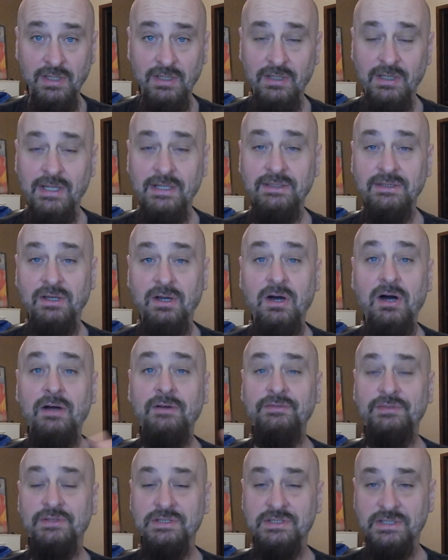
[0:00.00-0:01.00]
like the
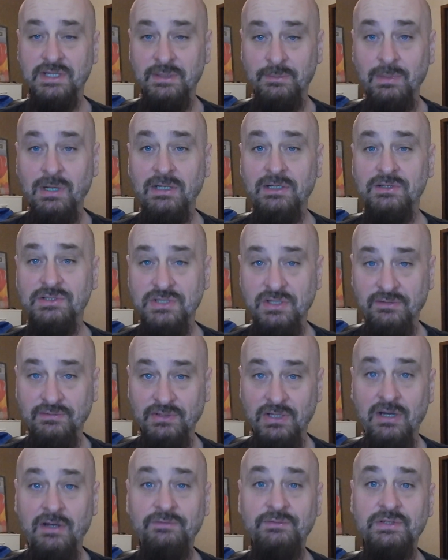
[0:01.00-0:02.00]
Office, like Microsoft
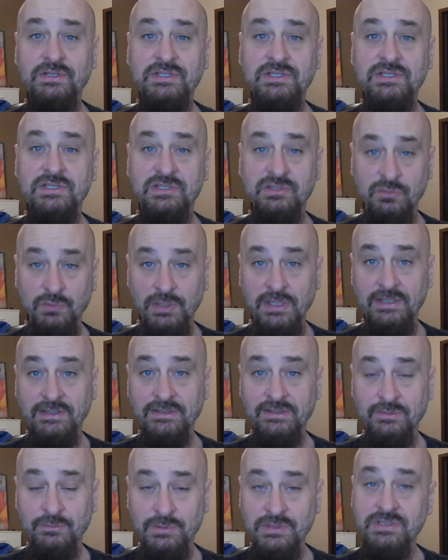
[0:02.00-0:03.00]
Office suite,
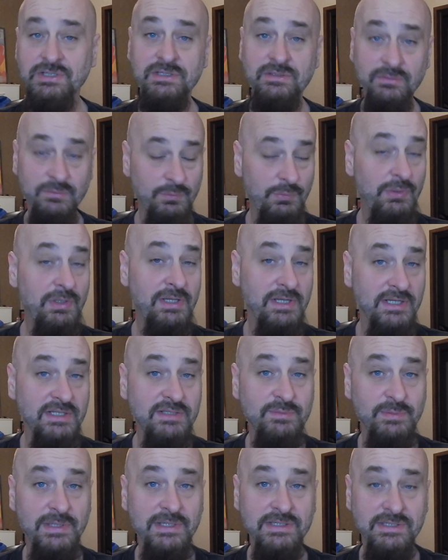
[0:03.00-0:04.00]
which is pretty
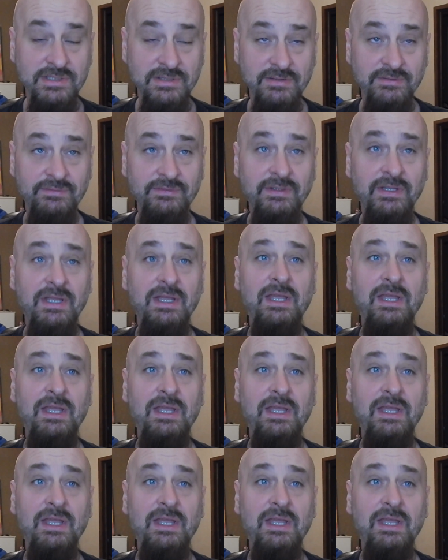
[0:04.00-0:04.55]
expensive.